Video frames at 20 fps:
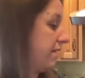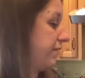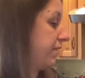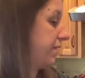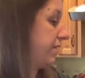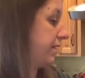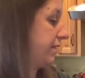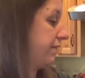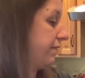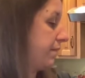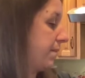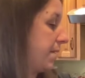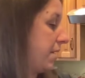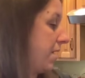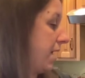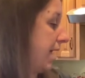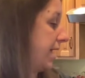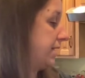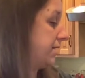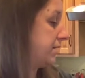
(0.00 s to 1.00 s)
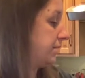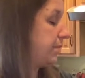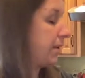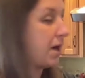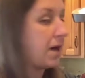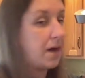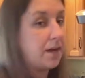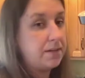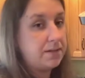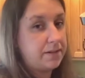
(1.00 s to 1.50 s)
Everything from our
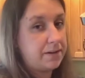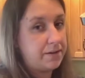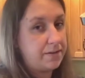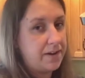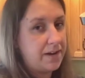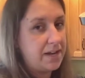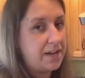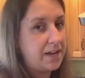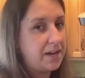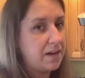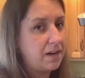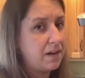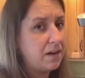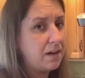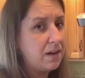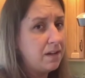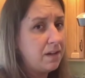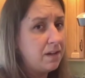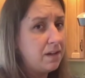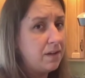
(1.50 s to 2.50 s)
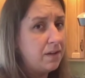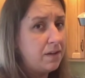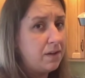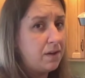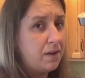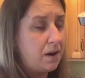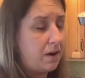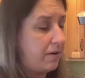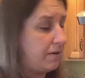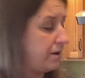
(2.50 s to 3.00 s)
isopods that are in here
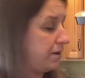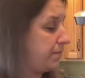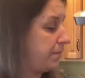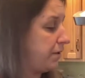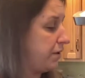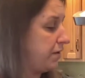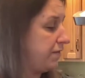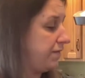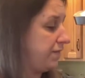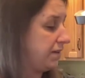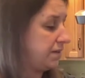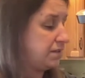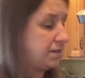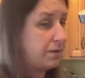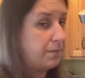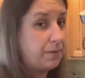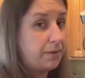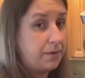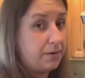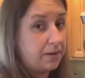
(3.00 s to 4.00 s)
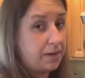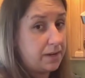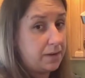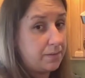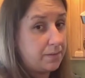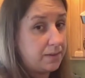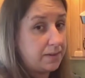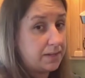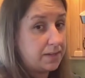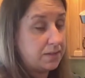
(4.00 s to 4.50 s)
are in a perfect community
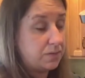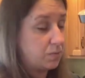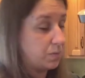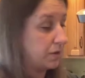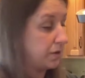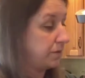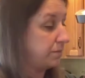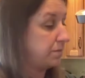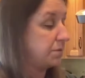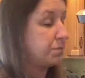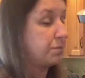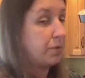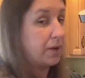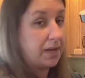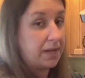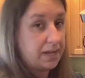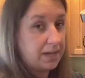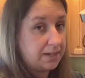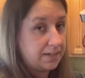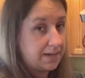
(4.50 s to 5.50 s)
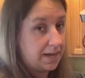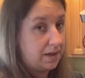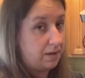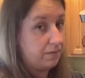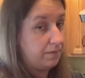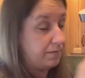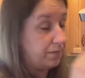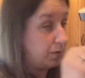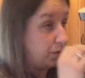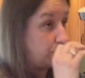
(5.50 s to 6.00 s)
with these worms breaking
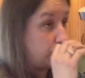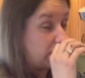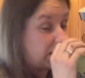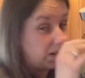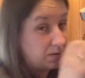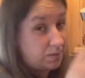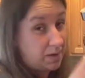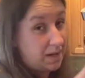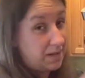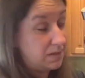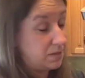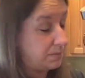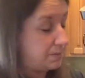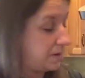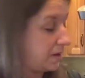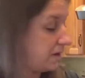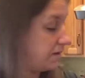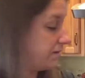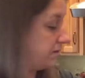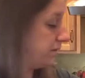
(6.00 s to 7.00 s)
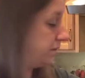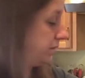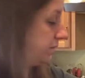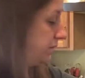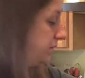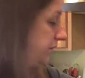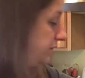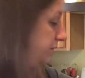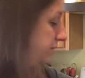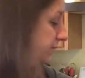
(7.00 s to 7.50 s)
down food. That's what isopods do
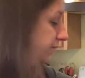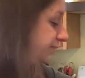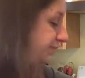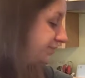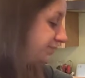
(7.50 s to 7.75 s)
too.